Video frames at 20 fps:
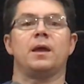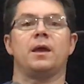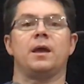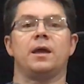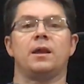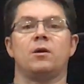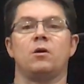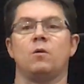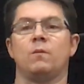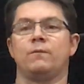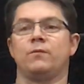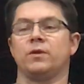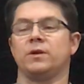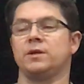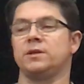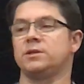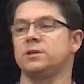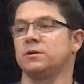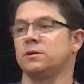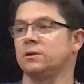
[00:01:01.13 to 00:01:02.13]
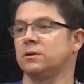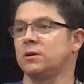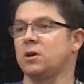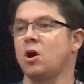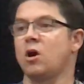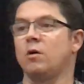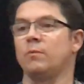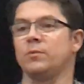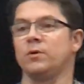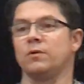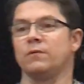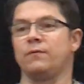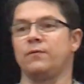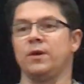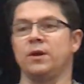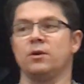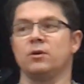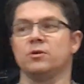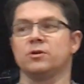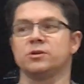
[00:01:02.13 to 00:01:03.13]
And hopefully to calm your
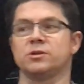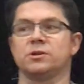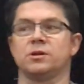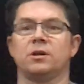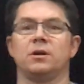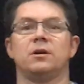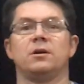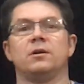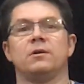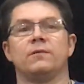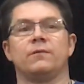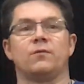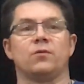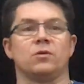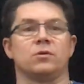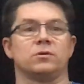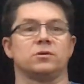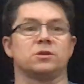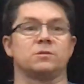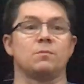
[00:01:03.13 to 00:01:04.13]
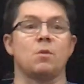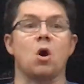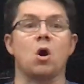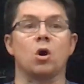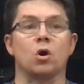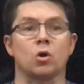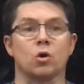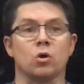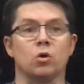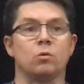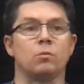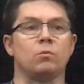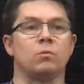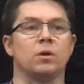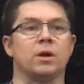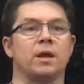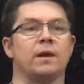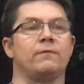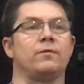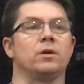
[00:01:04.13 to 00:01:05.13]
fears for small group,
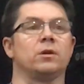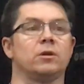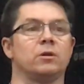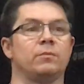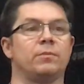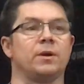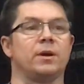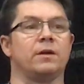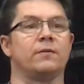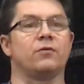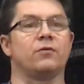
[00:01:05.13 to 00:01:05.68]
give you a little bit of